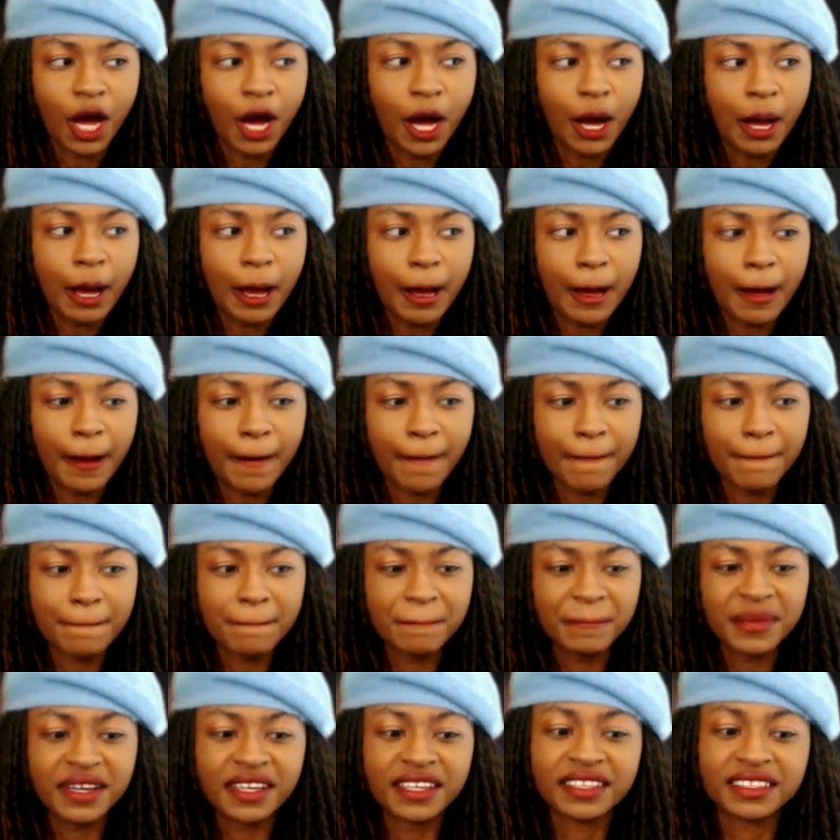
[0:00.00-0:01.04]
Oh.
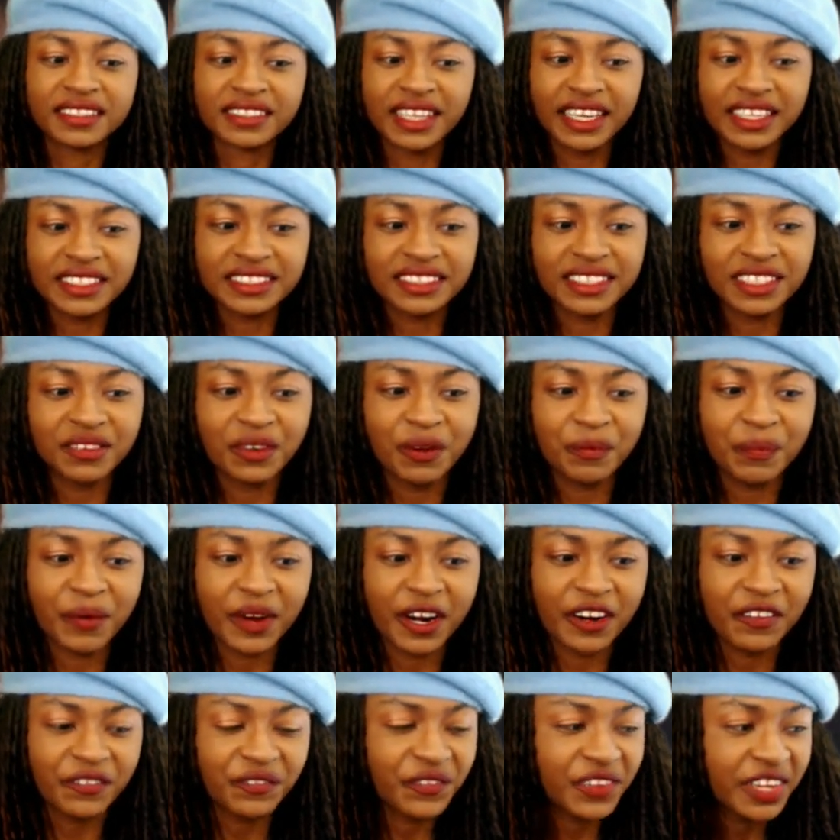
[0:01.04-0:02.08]
That's even
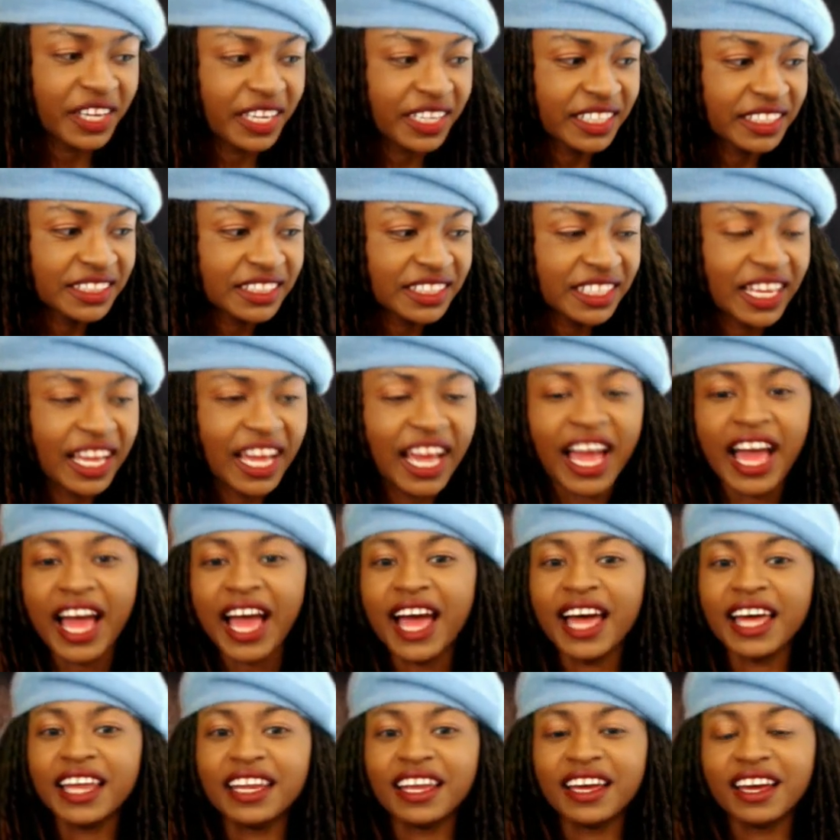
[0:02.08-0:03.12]
perfect.
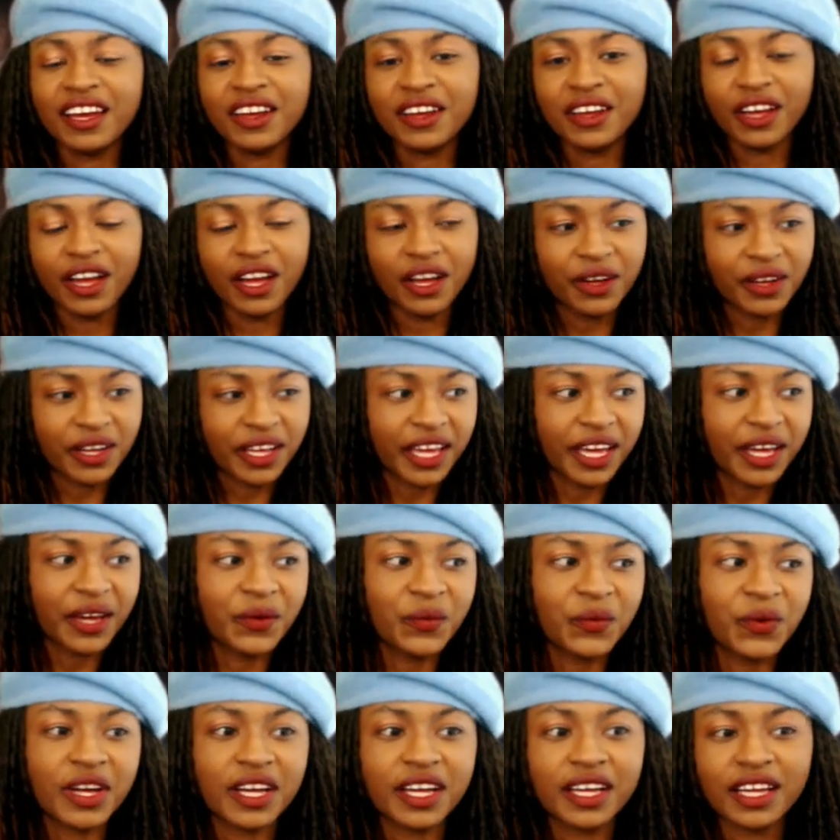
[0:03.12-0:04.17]
Hello. Okay.
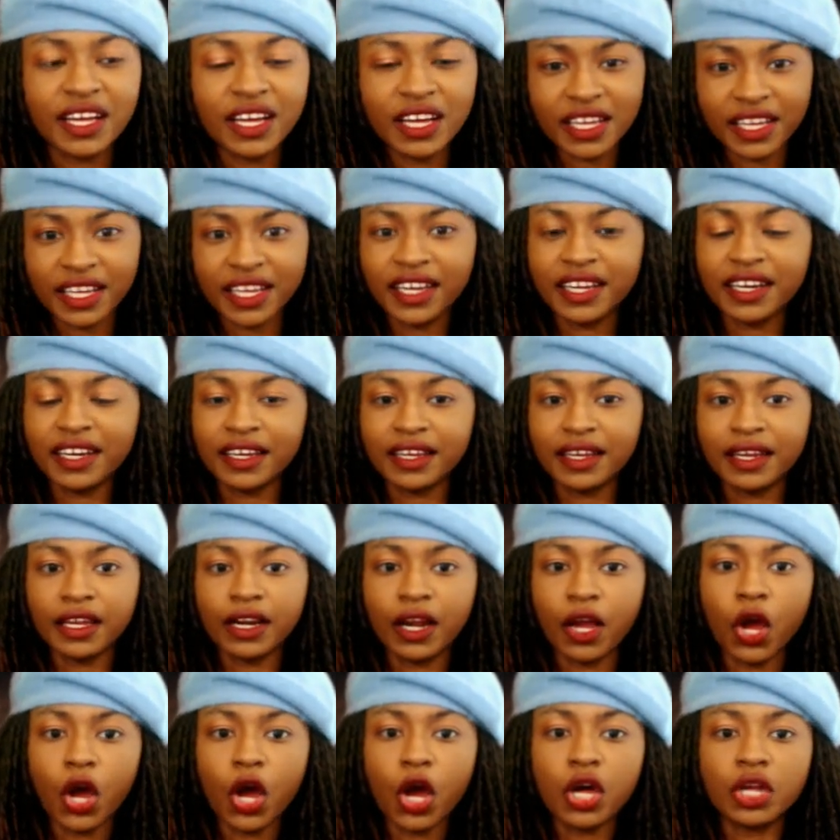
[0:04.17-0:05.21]
Well, again,
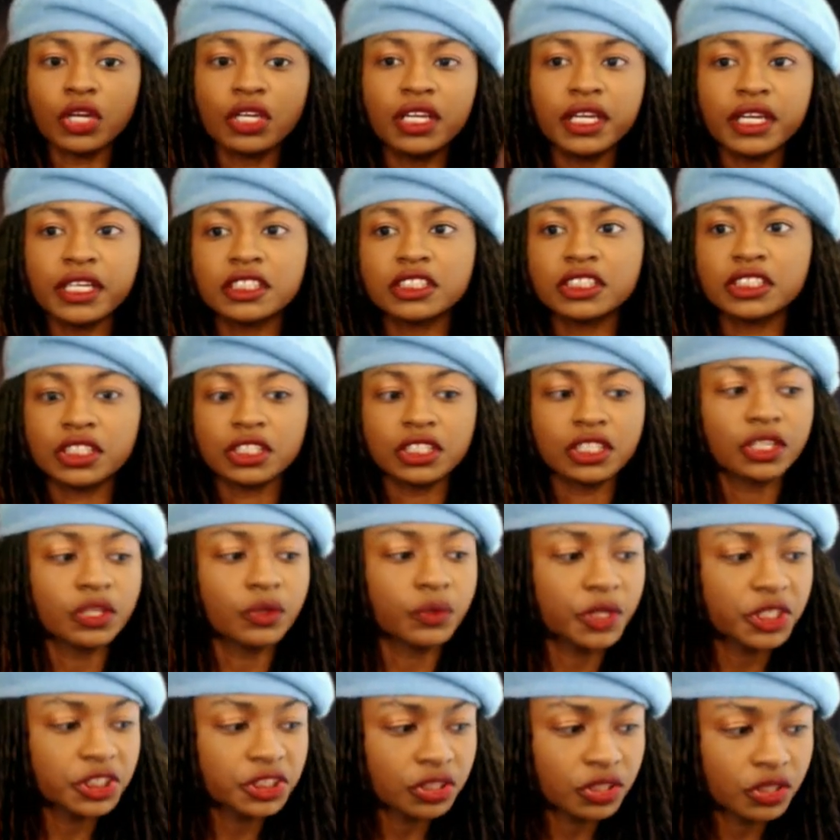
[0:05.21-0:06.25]
all links to the
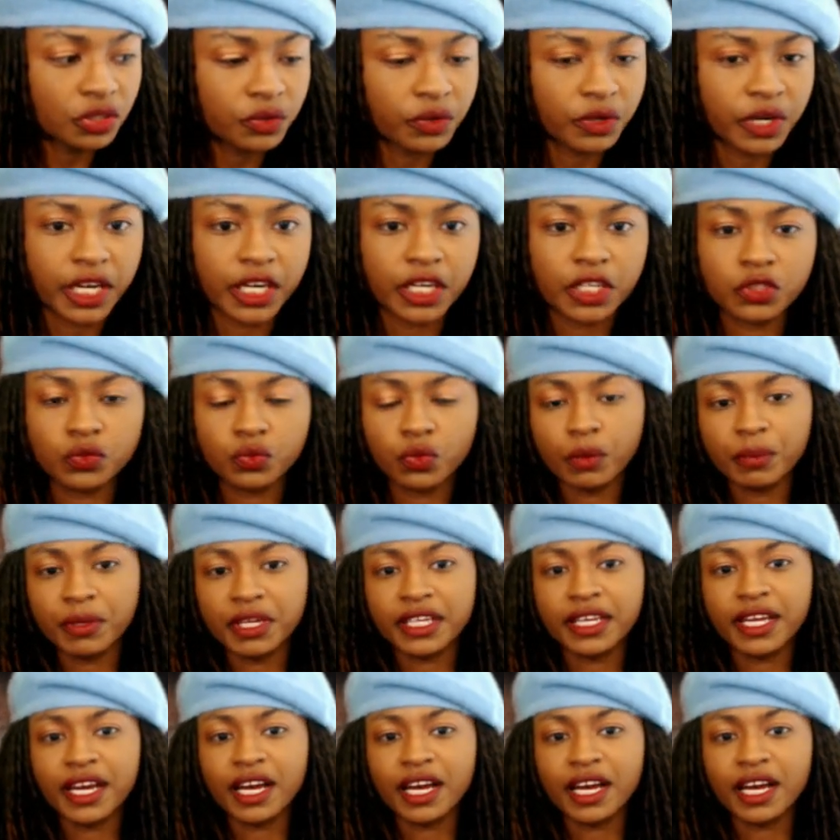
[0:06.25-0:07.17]
original creators will be down